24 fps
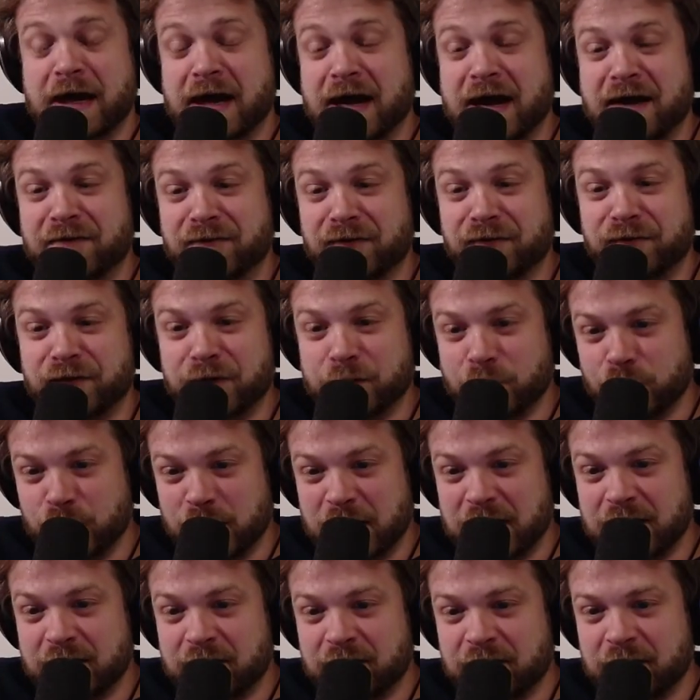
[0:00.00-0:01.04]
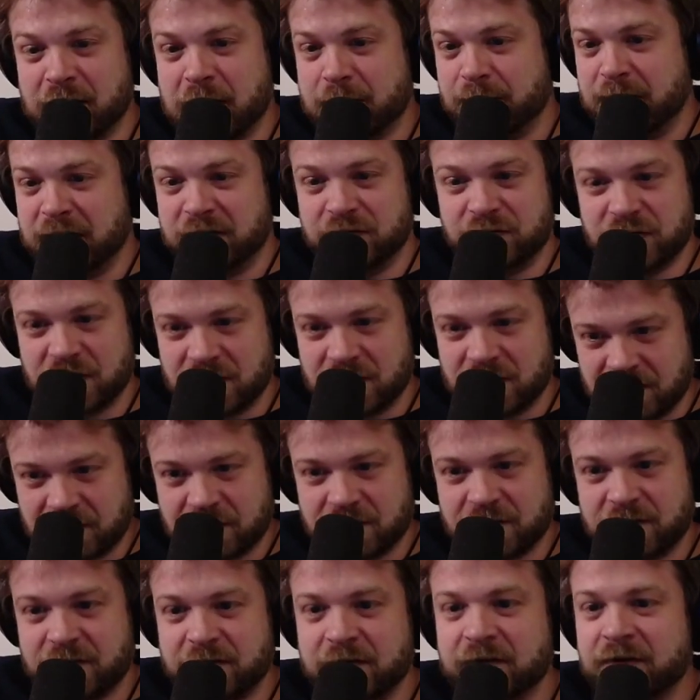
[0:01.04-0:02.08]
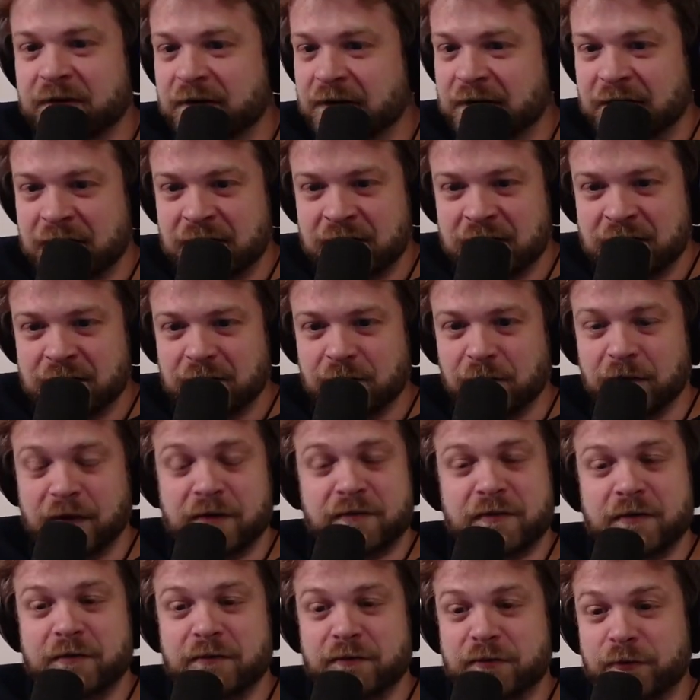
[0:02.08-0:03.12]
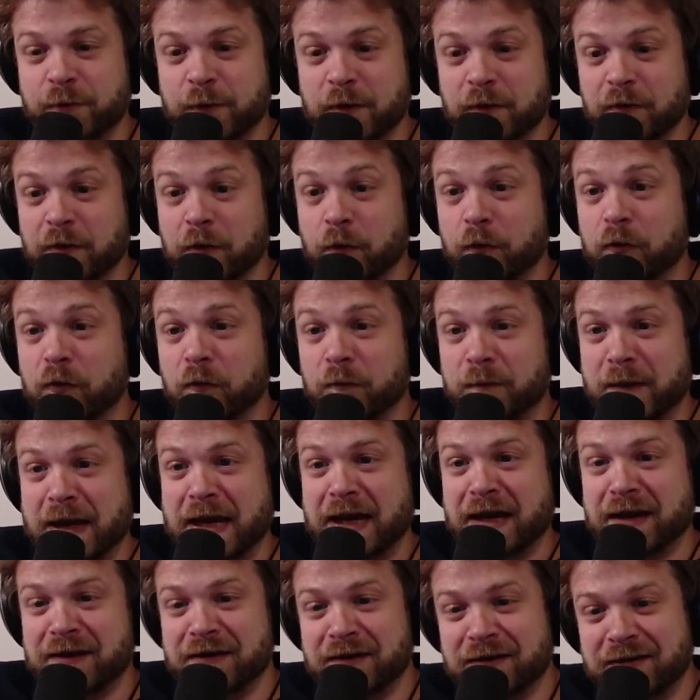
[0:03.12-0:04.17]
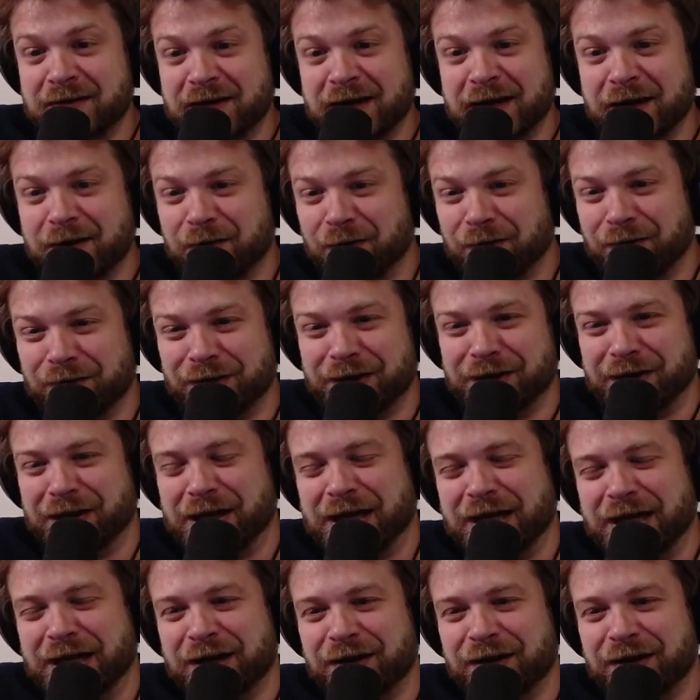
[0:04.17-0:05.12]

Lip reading: I have a few weeks. Let me just listen to a local band. I call it like